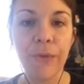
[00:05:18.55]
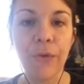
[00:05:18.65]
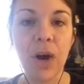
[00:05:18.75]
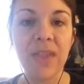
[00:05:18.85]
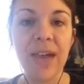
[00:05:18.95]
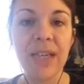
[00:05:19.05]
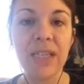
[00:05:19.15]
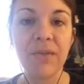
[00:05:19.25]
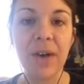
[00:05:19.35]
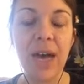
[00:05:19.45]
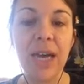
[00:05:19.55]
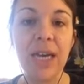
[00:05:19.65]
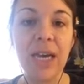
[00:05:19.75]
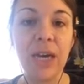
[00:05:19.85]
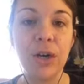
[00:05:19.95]
for that
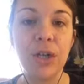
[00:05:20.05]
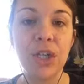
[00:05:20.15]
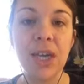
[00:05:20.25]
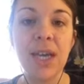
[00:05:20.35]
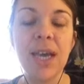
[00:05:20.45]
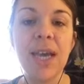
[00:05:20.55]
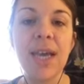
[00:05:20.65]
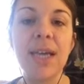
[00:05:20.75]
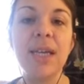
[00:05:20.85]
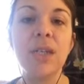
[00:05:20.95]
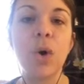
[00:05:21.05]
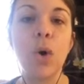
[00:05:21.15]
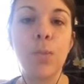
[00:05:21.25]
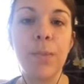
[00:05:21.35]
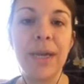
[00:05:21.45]
divine energy is
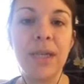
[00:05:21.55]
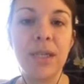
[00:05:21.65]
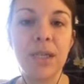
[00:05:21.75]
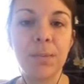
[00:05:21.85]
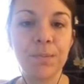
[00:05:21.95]
opened.